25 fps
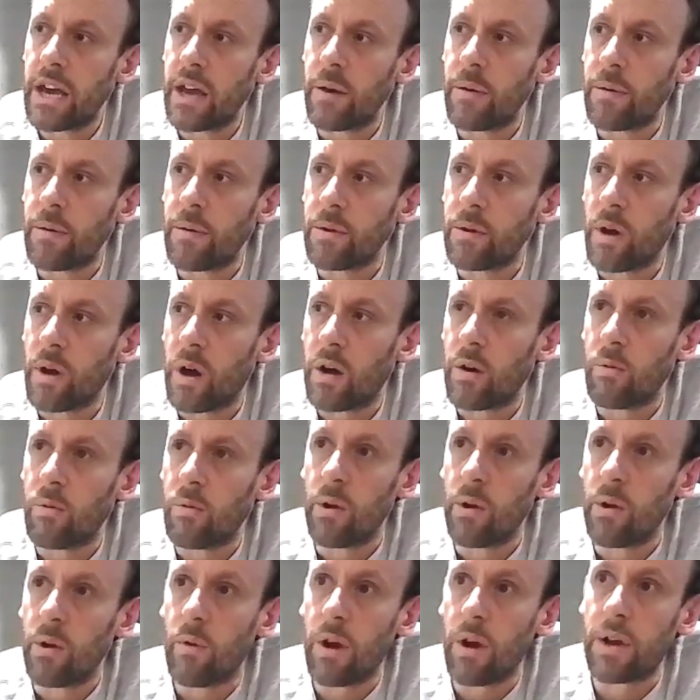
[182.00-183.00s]
and
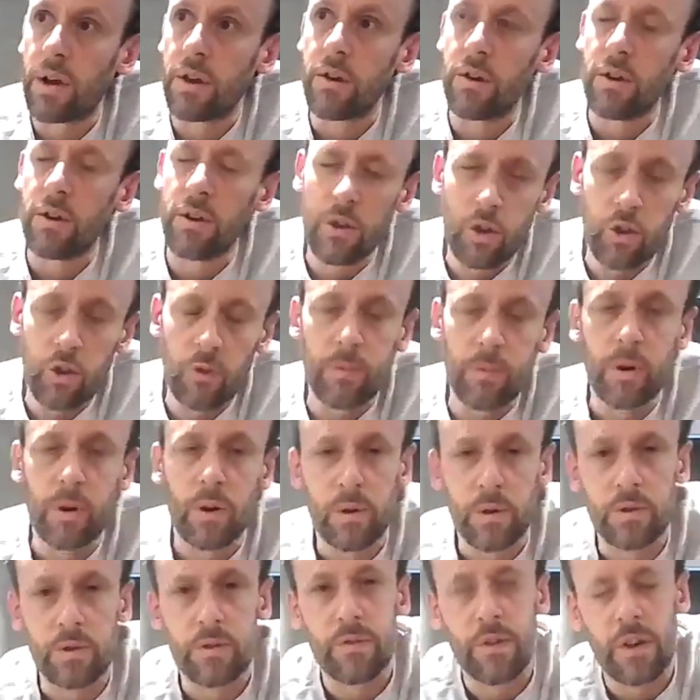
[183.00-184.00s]
we were working on new
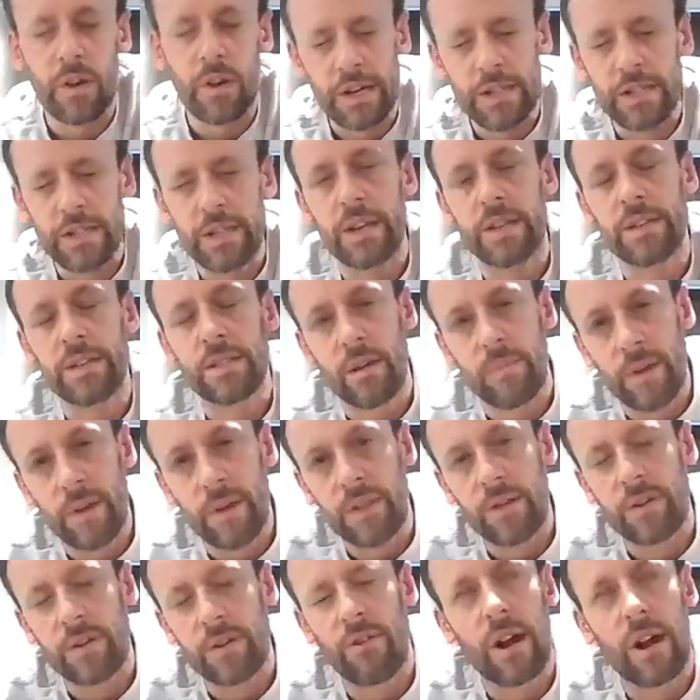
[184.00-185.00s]
builds with architects
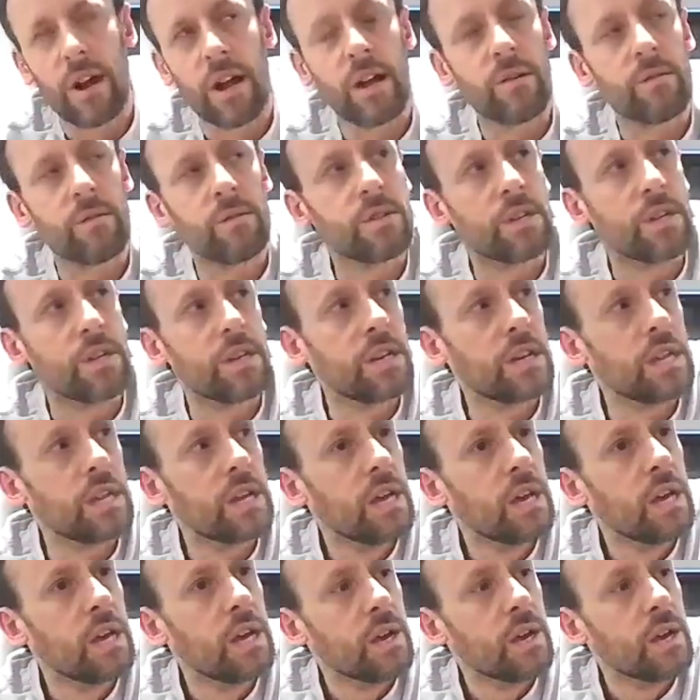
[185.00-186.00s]
coming out of the ground and
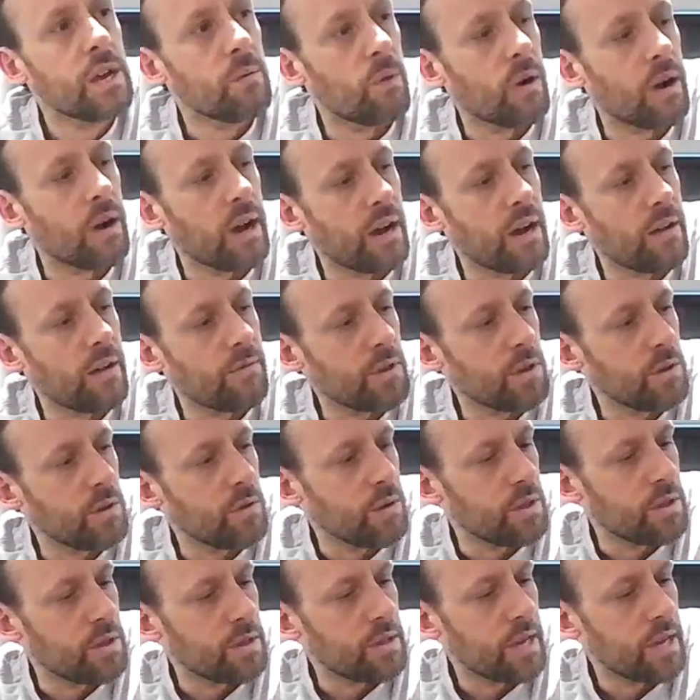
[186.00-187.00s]
what have
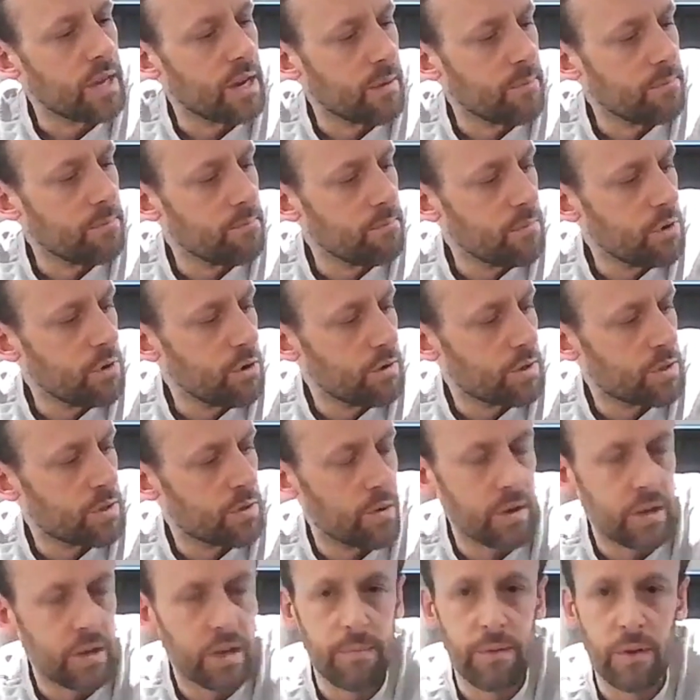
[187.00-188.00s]
you. And then I moved
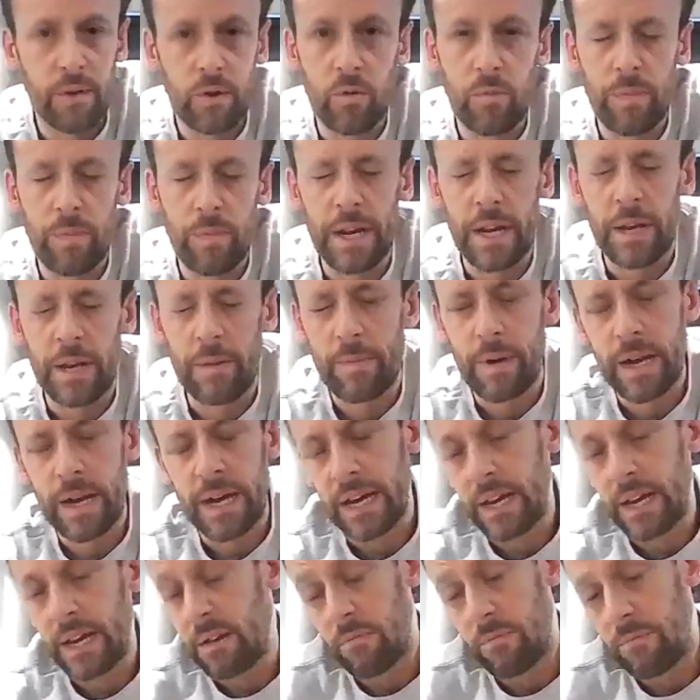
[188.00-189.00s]
to a company called
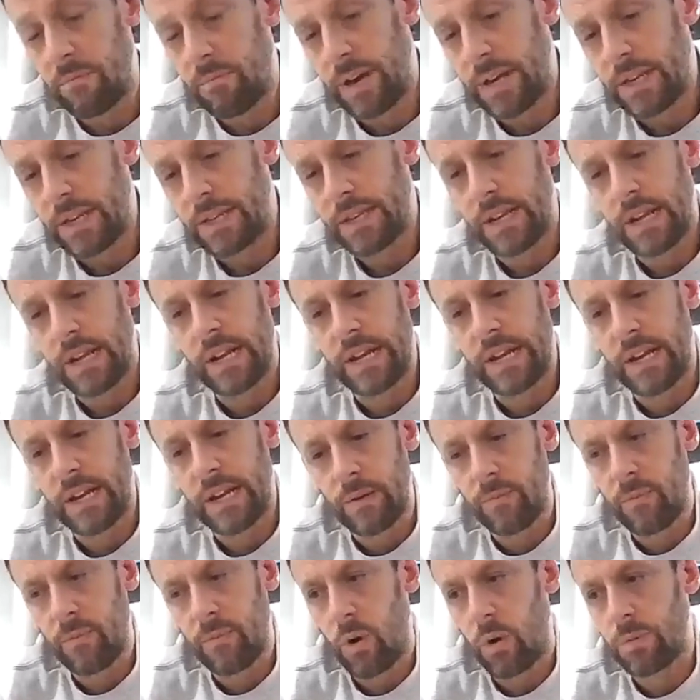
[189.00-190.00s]
BDP, and
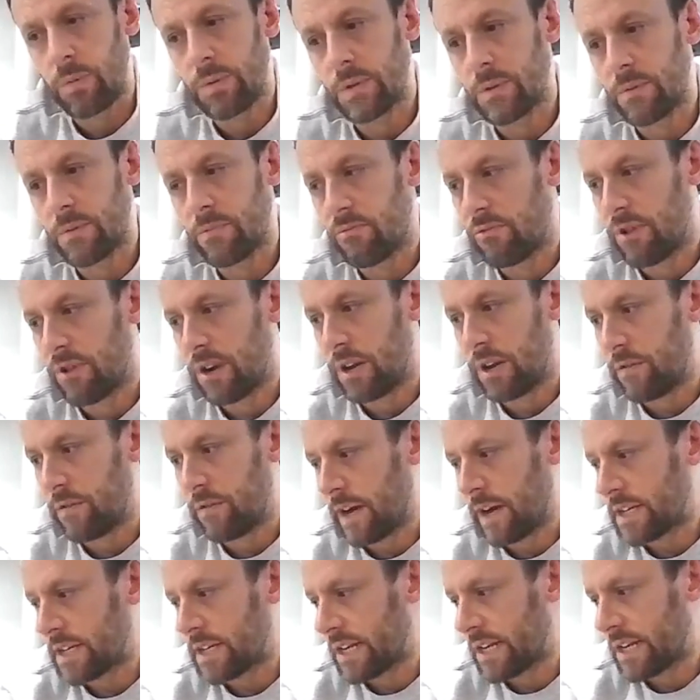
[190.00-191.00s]
basically what was really
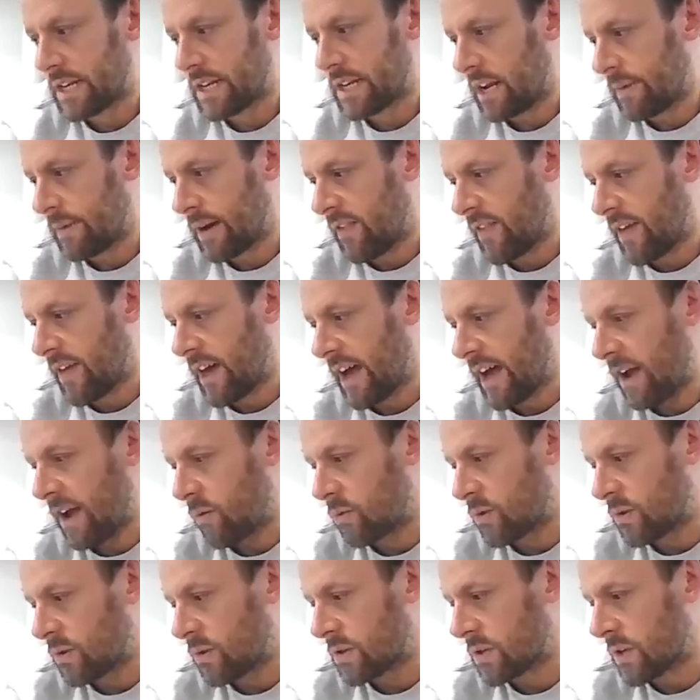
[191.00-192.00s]
fascinating about
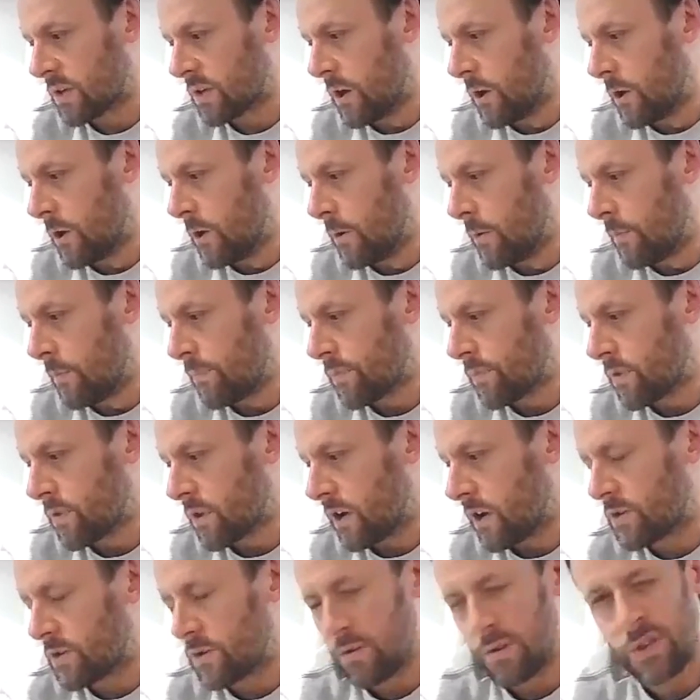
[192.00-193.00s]
that was
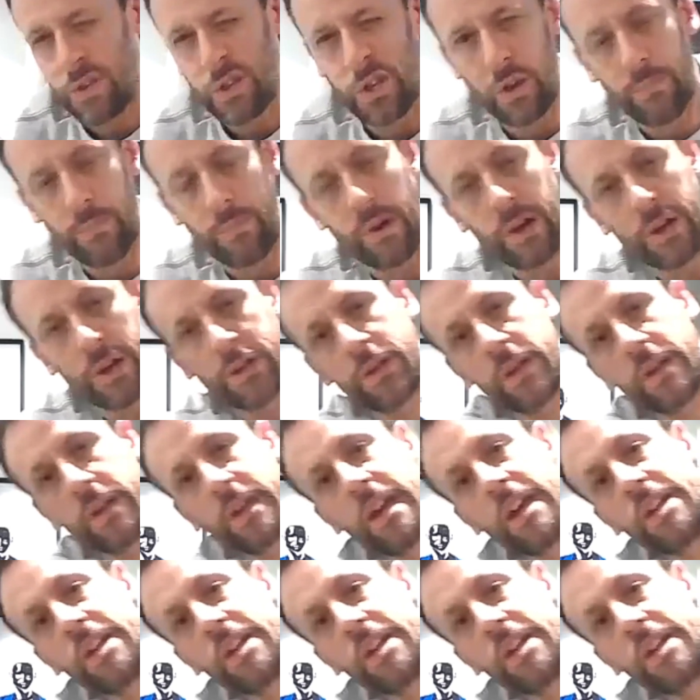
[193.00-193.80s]
I sort of took my